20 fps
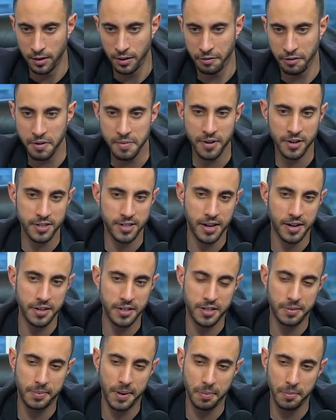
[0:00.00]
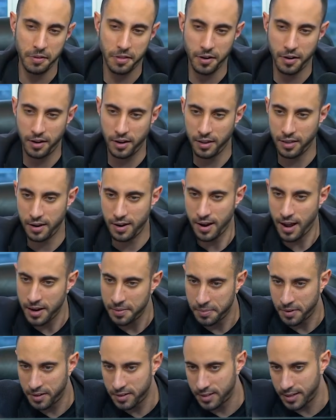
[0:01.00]
3 months ended September 30th and 9
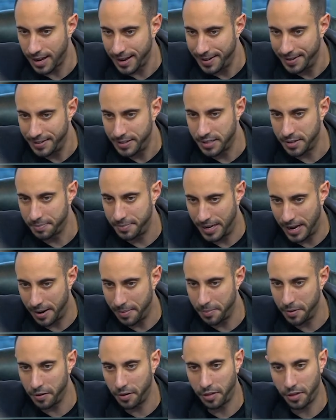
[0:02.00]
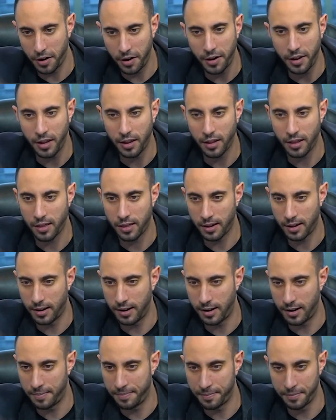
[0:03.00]
months ended September 30th.
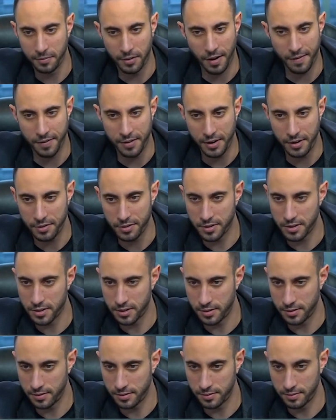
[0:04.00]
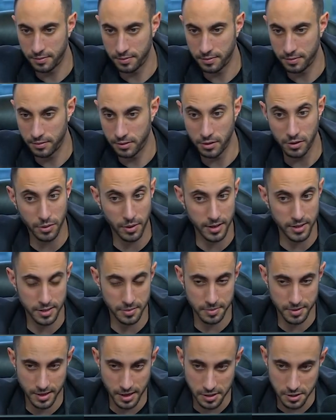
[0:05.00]
Revenues grew quite
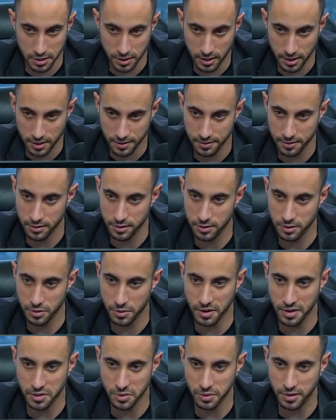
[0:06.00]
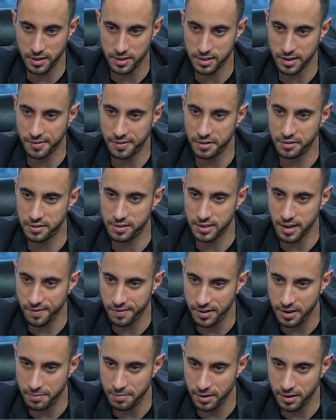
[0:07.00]
substantially. 2020,
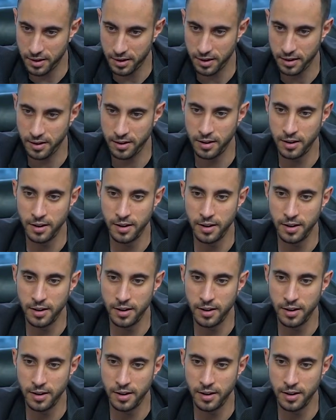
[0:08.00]
770 million.